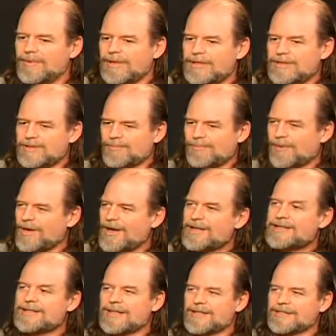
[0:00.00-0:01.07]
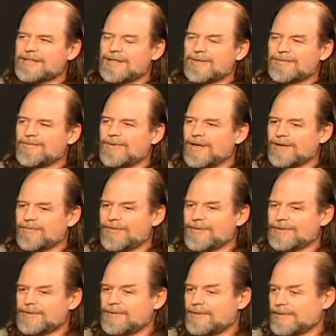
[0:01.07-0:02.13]
is a process of
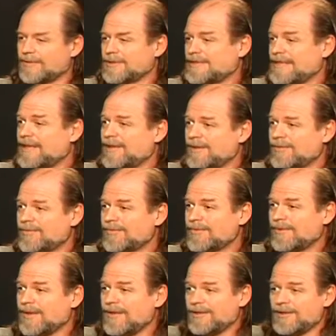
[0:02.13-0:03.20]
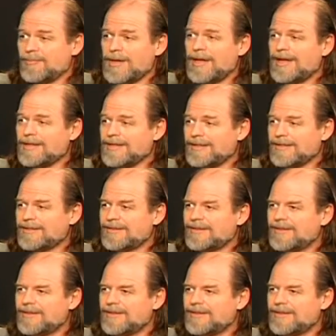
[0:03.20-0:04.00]
the self and the body